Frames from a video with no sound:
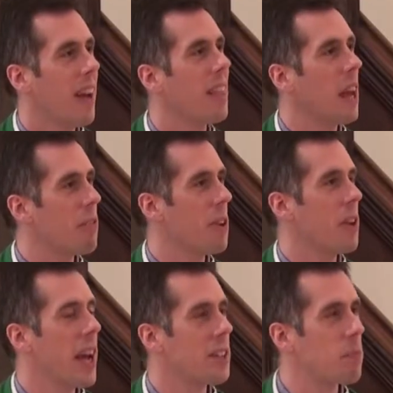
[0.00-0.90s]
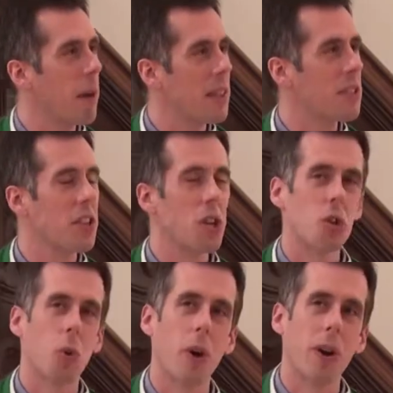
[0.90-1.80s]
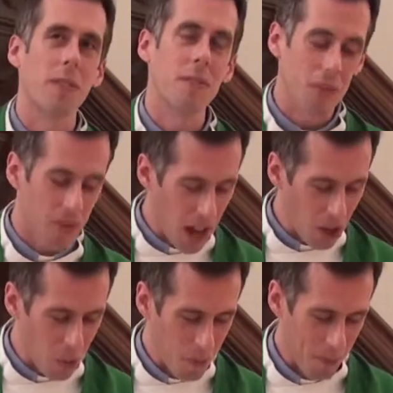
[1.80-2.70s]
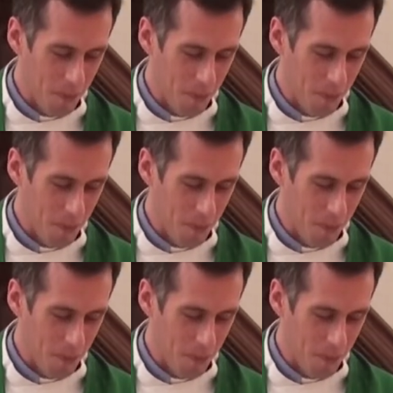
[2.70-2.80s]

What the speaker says: and left their nets by the seashore to follow.